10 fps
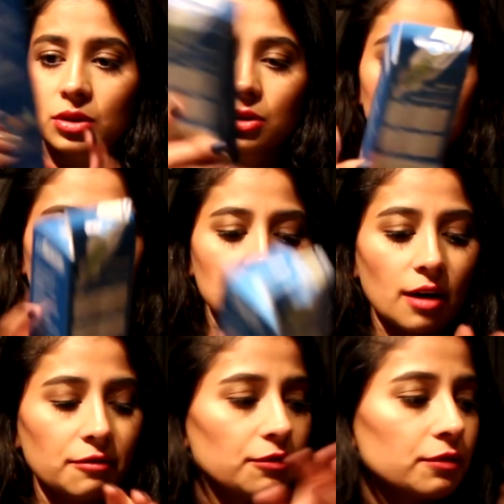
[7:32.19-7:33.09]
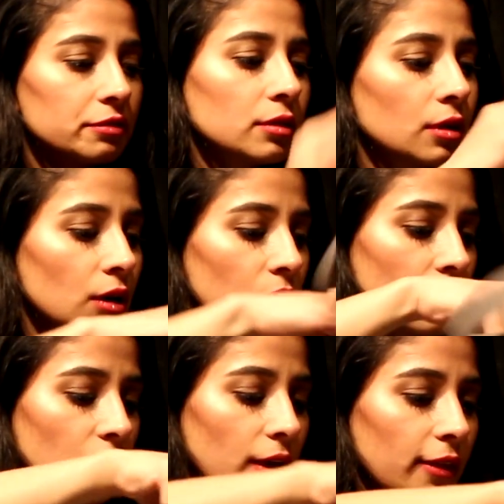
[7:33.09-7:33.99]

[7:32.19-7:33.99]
Good stuff.